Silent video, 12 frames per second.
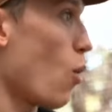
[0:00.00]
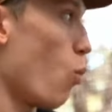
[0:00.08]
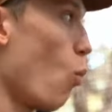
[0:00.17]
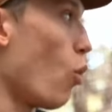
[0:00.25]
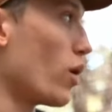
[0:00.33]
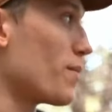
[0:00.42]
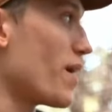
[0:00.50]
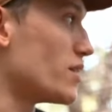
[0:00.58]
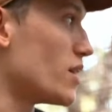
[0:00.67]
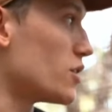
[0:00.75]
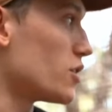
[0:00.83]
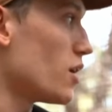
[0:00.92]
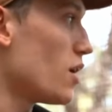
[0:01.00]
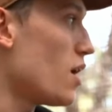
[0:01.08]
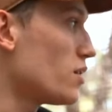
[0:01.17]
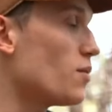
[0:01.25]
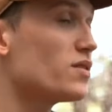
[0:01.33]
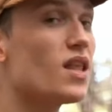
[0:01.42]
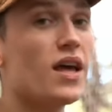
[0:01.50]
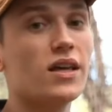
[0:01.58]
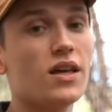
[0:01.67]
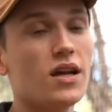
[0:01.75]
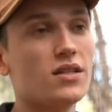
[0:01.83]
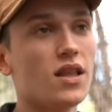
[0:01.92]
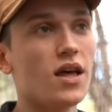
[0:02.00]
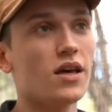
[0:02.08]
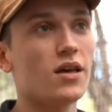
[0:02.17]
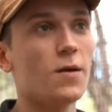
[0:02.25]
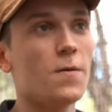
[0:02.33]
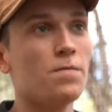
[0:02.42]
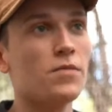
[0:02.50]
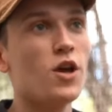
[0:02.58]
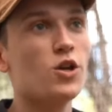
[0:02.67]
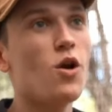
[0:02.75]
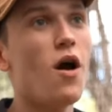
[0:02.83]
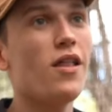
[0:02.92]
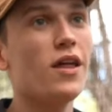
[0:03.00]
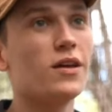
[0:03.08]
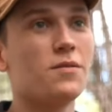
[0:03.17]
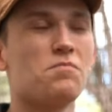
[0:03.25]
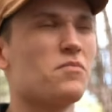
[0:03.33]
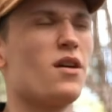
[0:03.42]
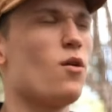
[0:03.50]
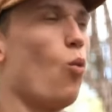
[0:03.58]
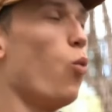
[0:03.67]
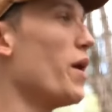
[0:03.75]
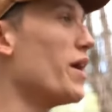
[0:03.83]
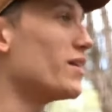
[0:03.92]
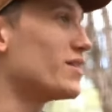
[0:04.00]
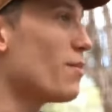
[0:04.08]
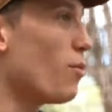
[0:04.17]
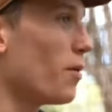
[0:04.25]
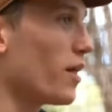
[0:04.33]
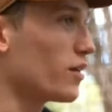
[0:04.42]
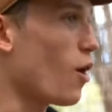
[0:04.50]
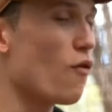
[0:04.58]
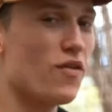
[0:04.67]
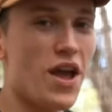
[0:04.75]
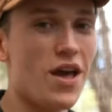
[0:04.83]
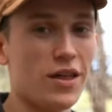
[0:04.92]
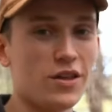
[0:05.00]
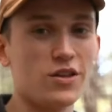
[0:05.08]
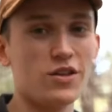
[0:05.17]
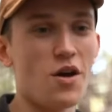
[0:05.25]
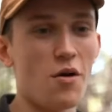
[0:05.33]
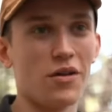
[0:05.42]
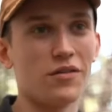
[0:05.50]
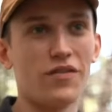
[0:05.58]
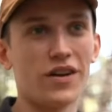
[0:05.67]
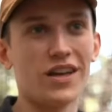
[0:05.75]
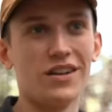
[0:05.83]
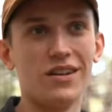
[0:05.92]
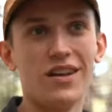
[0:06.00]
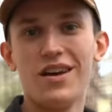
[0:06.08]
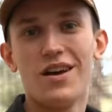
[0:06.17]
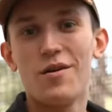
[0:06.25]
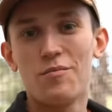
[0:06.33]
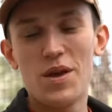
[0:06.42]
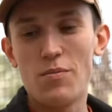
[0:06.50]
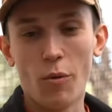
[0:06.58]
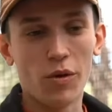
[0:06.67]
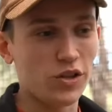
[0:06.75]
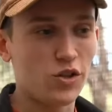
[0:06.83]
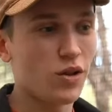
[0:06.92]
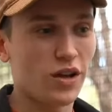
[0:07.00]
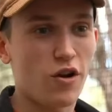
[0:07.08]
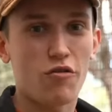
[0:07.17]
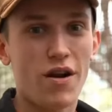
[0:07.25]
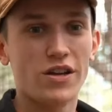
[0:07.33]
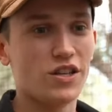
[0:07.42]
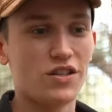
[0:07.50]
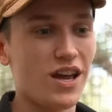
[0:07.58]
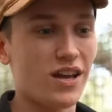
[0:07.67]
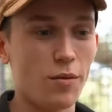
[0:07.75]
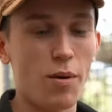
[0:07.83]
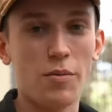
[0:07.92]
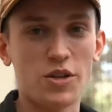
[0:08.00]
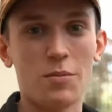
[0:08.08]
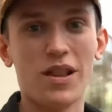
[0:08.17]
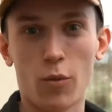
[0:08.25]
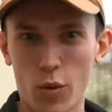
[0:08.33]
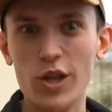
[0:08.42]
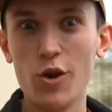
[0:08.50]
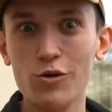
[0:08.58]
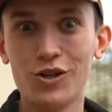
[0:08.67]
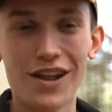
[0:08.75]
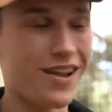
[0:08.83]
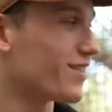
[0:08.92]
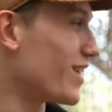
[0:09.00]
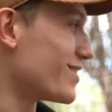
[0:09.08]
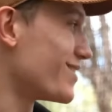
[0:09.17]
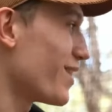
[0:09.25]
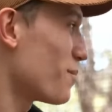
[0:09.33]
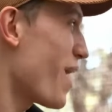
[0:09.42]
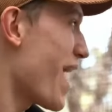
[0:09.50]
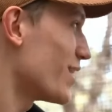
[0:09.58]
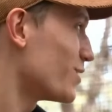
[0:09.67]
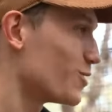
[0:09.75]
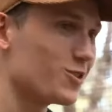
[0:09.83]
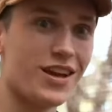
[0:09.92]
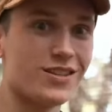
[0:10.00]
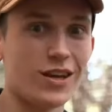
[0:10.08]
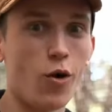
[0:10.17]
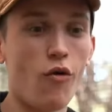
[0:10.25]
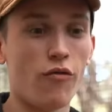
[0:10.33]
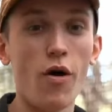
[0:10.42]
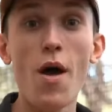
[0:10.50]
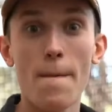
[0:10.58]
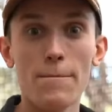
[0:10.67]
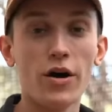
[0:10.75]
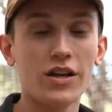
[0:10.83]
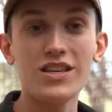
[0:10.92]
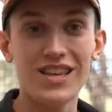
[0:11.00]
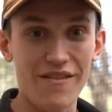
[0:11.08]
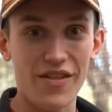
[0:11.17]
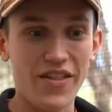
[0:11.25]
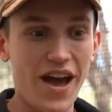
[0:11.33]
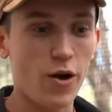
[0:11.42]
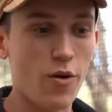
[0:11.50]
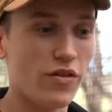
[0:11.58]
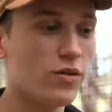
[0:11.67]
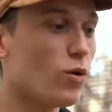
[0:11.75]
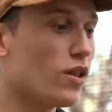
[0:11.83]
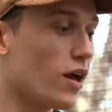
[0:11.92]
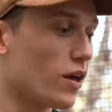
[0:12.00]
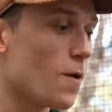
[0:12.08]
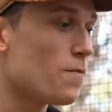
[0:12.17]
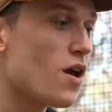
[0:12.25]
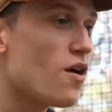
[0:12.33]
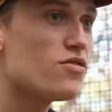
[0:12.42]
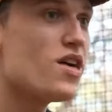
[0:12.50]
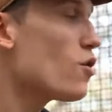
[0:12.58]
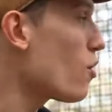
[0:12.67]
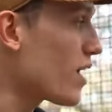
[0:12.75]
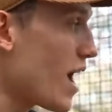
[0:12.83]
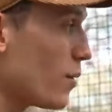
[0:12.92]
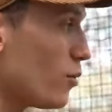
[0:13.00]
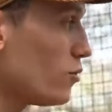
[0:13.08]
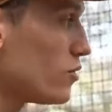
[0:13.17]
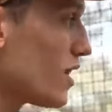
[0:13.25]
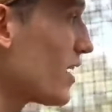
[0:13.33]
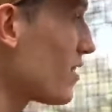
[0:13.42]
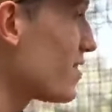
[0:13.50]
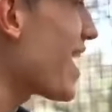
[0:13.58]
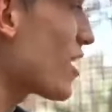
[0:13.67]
like a warning message. So it's like it's like you know how like weird example, but like over here like you know like fucking people will like, do like a crazy thing and they'll publish it and be like we do shit like this and like beheadings and shit. It's like yeah, awful. Yeah. Monkeys have like that equivalent where like they're not cannibals like